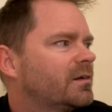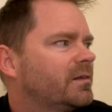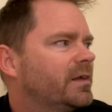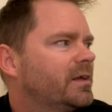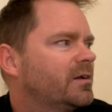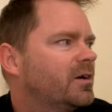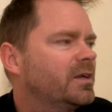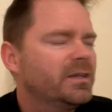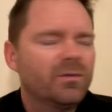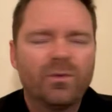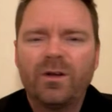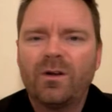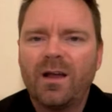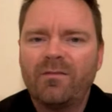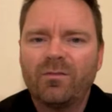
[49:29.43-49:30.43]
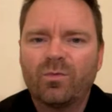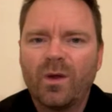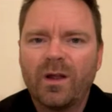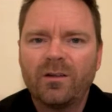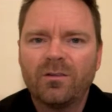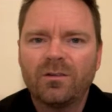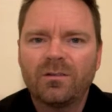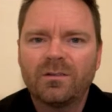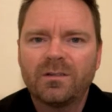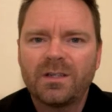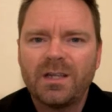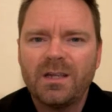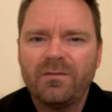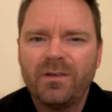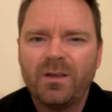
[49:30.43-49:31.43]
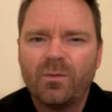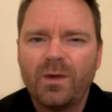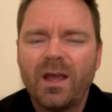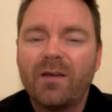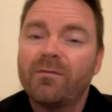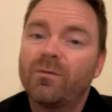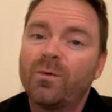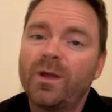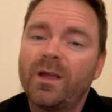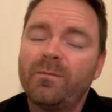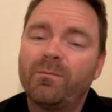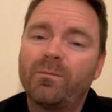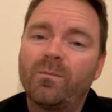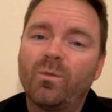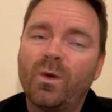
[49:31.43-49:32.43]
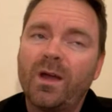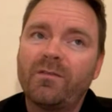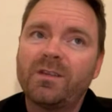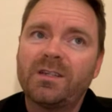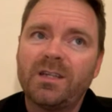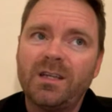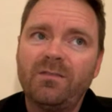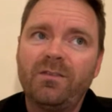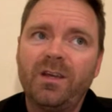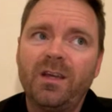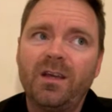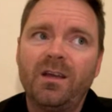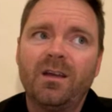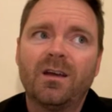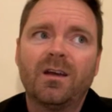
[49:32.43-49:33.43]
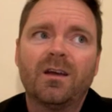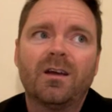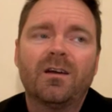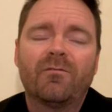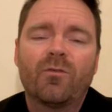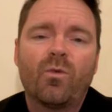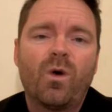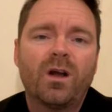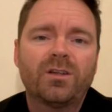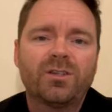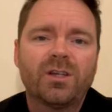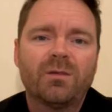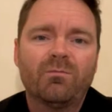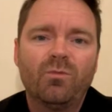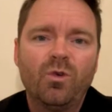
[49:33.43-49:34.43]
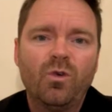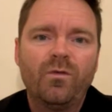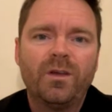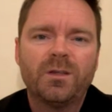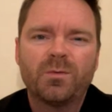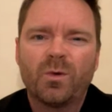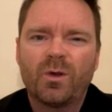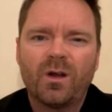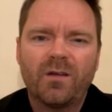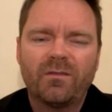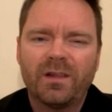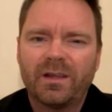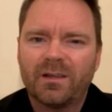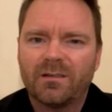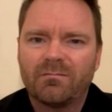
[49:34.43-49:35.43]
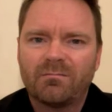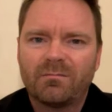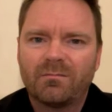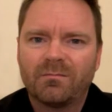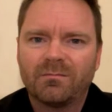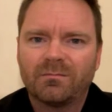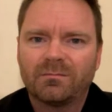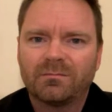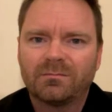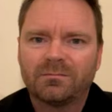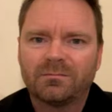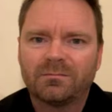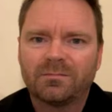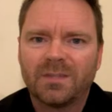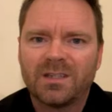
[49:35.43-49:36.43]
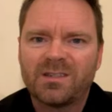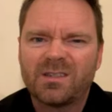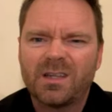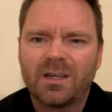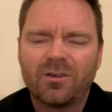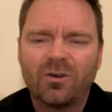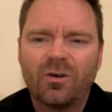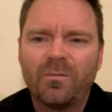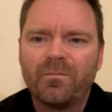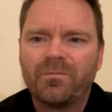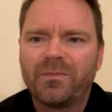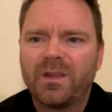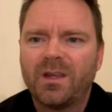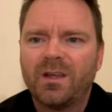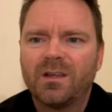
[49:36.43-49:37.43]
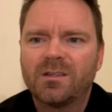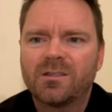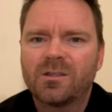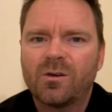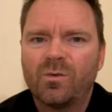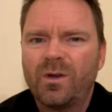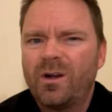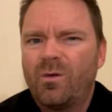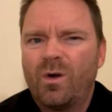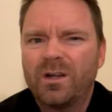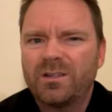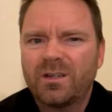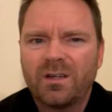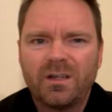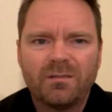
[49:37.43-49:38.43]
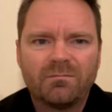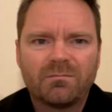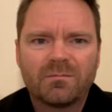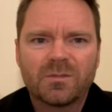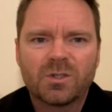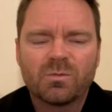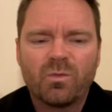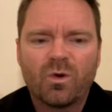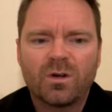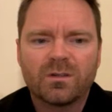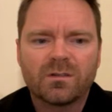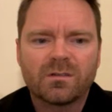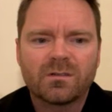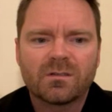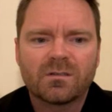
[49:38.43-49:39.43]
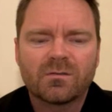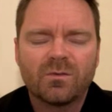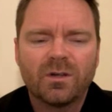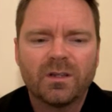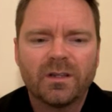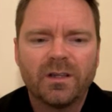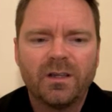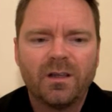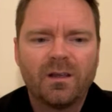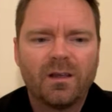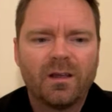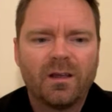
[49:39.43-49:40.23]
we don't have a regular TV. We have a TV for watching movies, but we don't have a signal. So we don't watch any sports really.